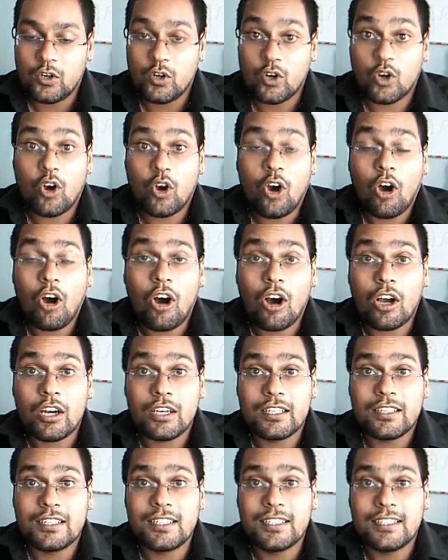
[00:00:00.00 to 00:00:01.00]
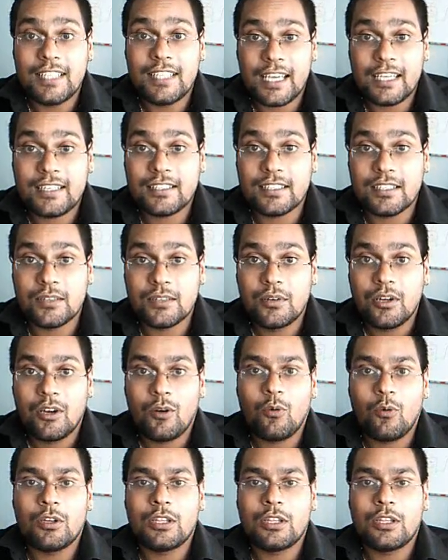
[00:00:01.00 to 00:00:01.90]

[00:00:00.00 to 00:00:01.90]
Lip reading: record the data